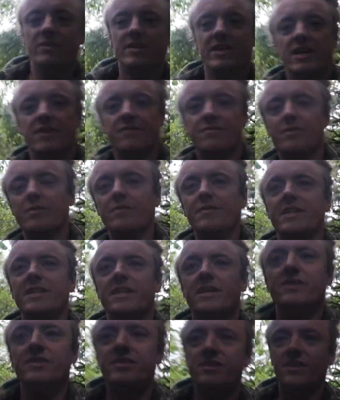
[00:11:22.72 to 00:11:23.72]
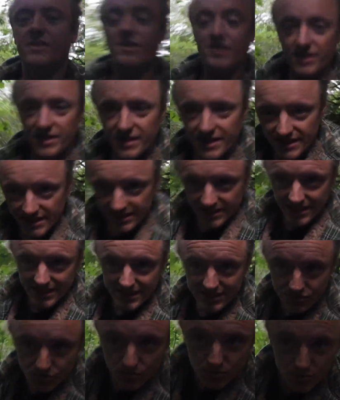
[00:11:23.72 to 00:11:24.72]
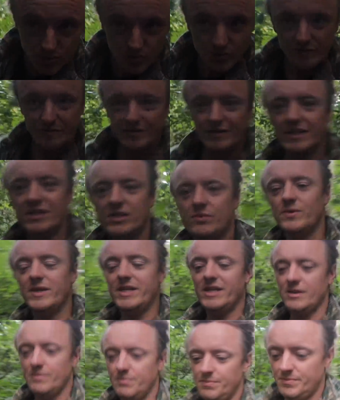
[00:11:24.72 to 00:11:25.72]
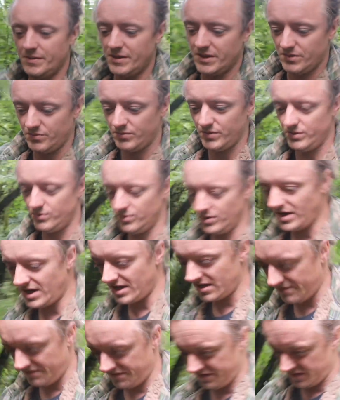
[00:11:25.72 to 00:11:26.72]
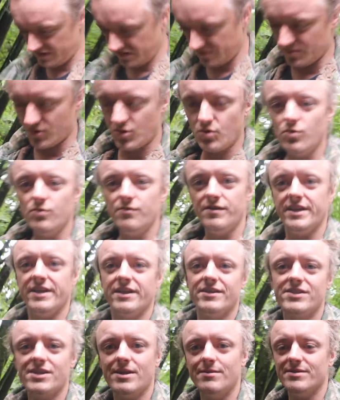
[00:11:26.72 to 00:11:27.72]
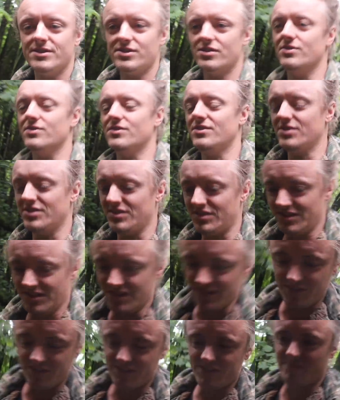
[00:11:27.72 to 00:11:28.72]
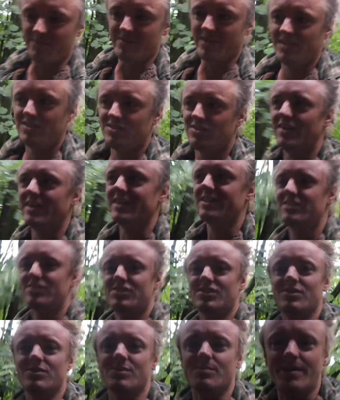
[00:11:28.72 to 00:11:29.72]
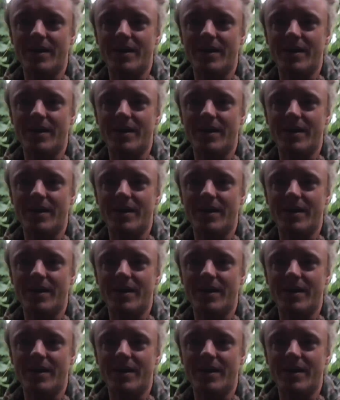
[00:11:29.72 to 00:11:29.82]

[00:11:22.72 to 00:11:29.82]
on it yet for a video so that's all for this week but we will have some cool videos coming soon because I got something exciting to show you